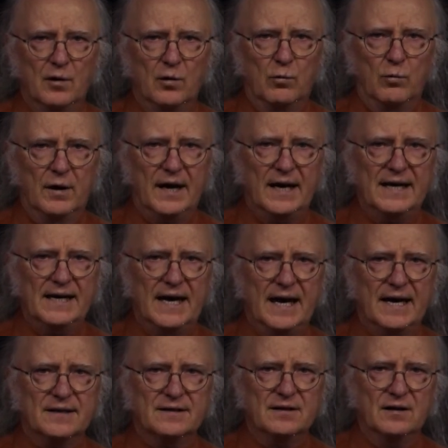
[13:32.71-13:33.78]
What I
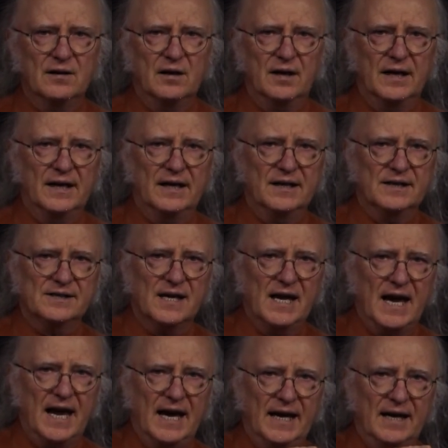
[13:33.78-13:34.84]
get is
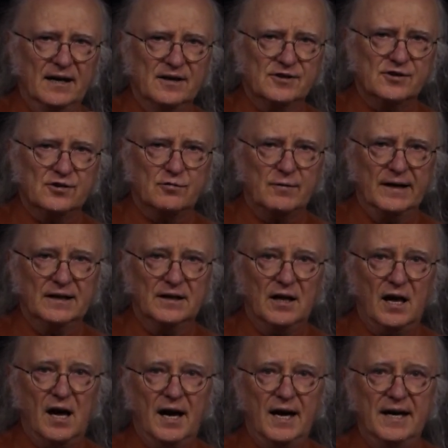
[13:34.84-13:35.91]
a straight
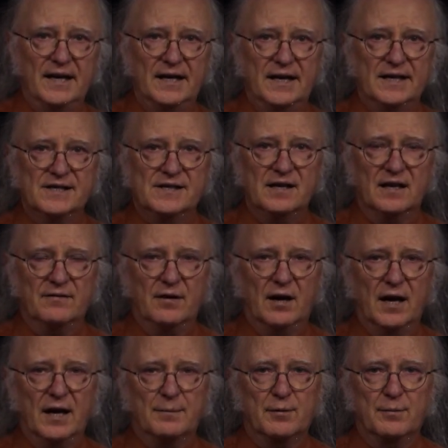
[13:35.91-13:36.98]
line instead of a
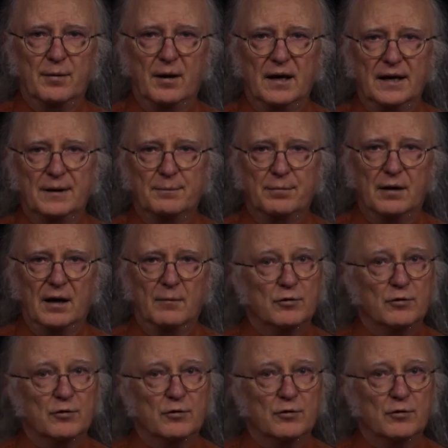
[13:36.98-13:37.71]
hyperbolic plot.